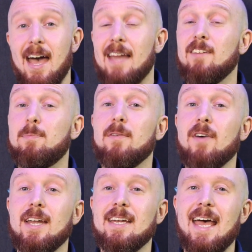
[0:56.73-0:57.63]
and they've
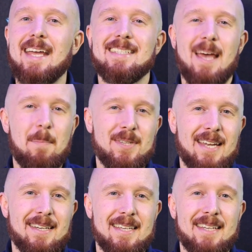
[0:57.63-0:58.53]
provided a
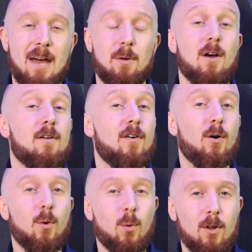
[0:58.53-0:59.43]
10% discount
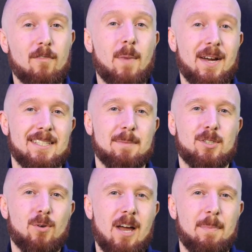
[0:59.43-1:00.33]
for all of my
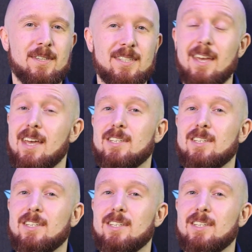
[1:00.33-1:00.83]
subscribers.